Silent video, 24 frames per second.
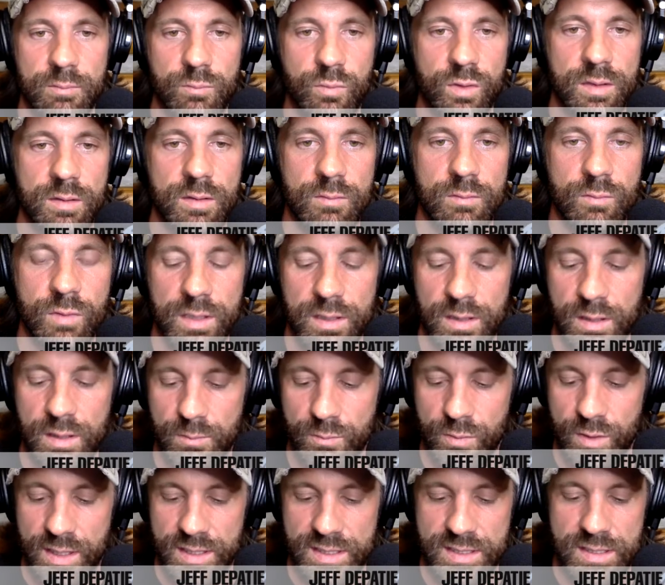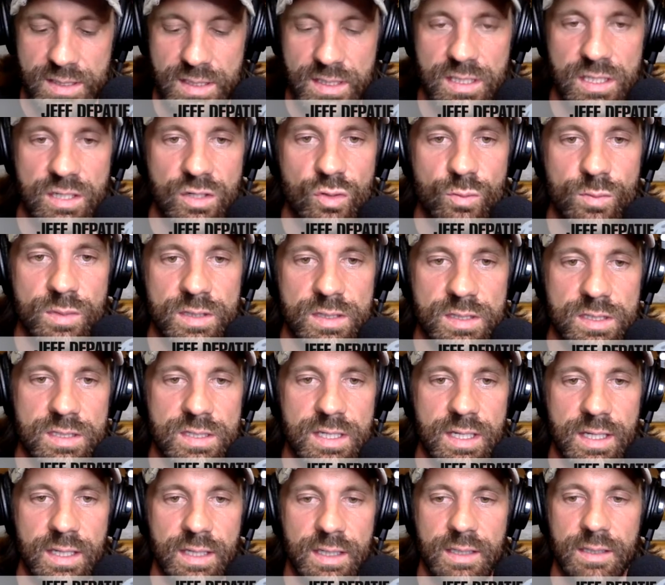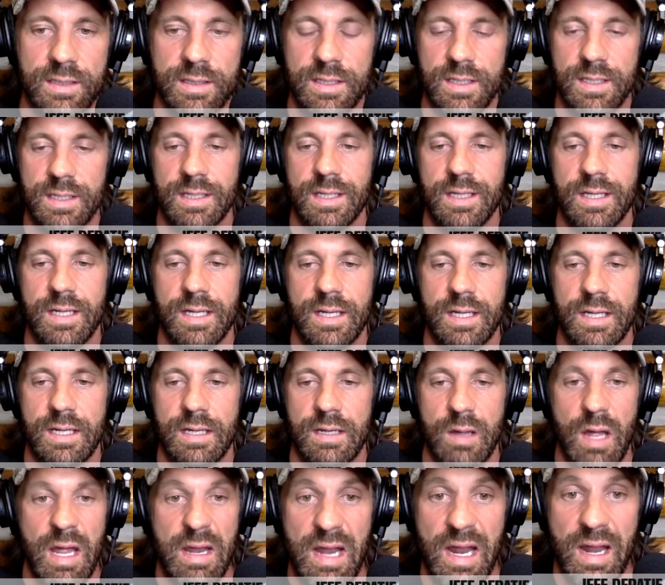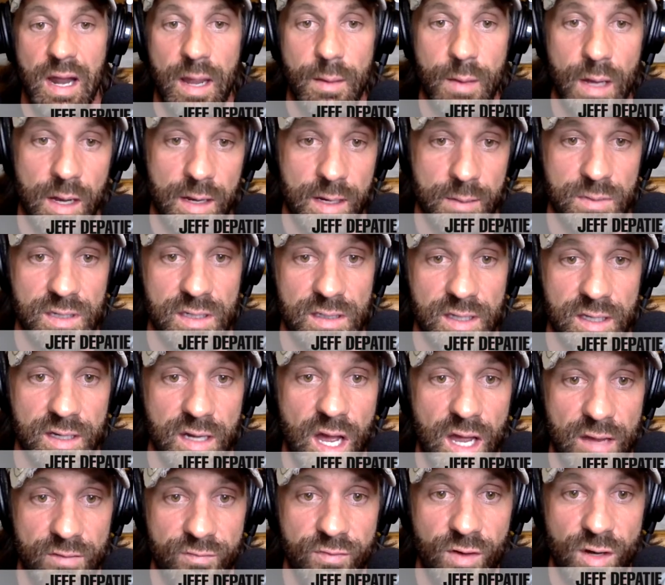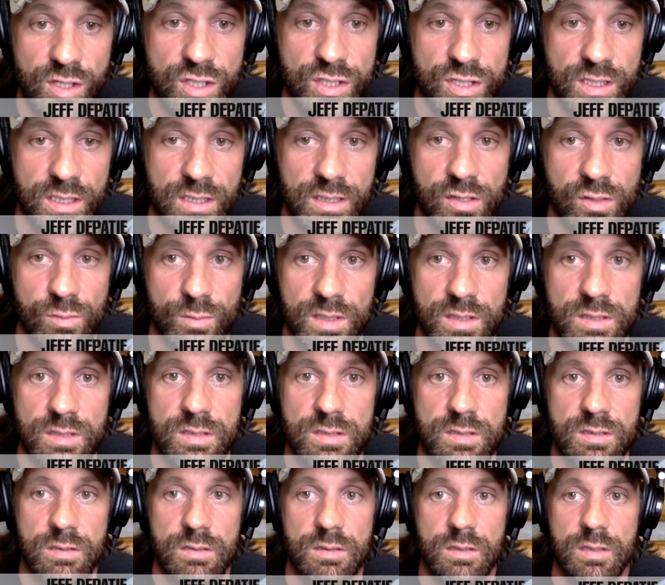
When I see humans saying, and I mean like high functioning humans,